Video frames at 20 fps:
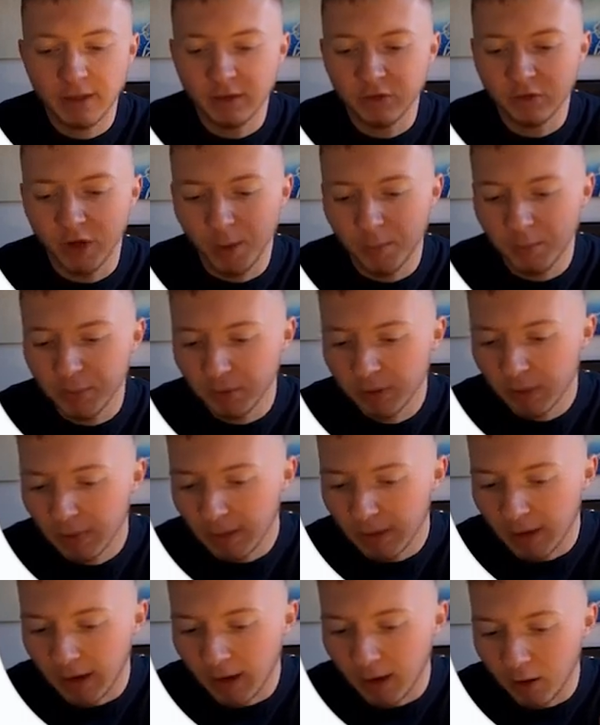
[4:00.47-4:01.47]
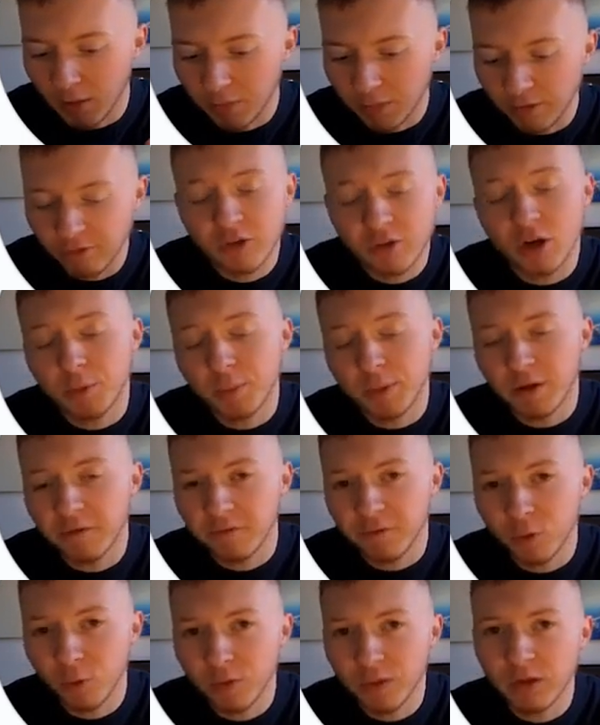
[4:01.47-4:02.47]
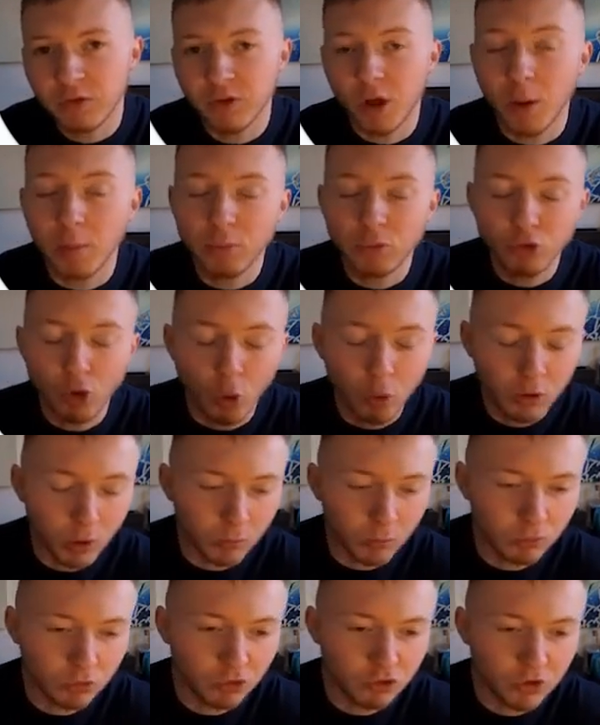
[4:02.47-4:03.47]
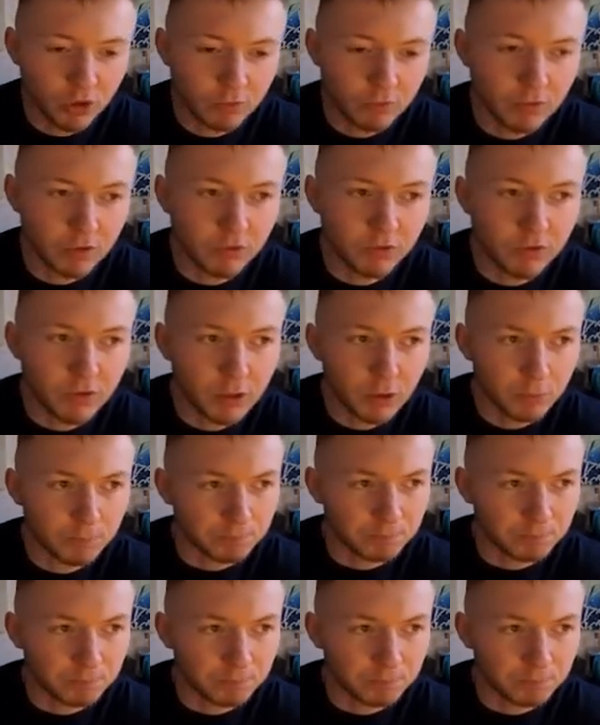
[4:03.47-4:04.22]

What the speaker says: up. There is going to be a few things that I'm not going to share in this video.